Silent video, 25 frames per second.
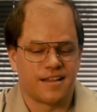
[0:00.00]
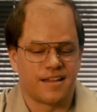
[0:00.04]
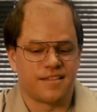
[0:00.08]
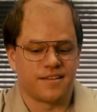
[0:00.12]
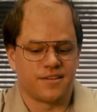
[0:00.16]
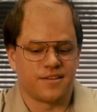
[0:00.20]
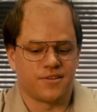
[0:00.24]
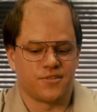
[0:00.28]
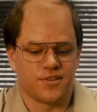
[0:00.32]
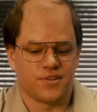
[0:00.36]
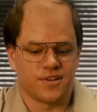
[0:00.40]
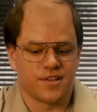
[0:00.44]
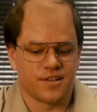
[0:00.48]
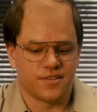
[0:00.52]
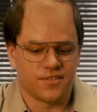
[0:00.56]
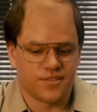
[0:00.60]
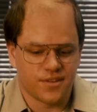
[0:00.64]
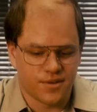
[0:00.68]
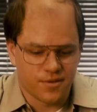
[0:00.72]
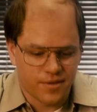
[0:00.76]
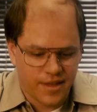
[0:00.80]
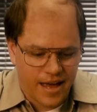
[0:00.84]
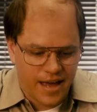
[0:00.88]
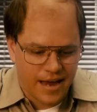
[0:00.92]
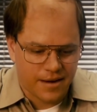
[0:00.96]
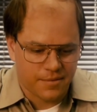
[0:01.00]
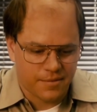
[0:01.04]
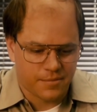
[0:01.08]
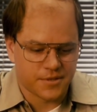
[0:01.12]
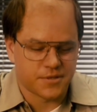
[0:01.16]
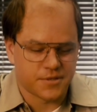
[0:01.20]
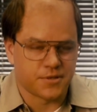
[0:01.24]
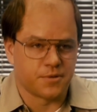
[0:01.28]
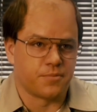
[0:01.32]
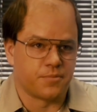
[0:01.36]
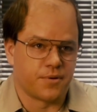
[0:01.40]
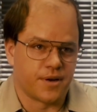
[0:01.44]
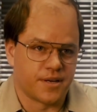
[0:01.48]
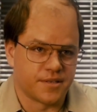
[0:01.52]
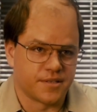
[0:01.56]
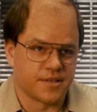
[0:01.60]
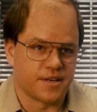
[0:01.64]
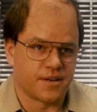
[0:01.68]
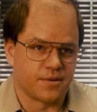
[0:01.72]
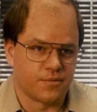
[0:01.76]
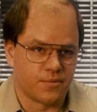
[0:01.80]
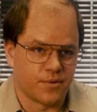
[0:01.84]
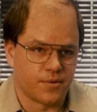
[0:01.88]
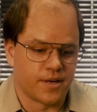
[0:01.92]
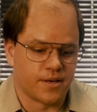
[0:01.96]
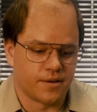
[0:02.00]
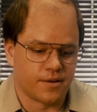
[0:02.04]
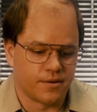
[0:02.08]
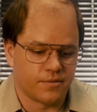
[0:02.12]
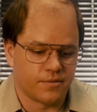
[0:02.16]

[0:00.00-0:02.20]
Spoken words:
Additionally, it is suggested that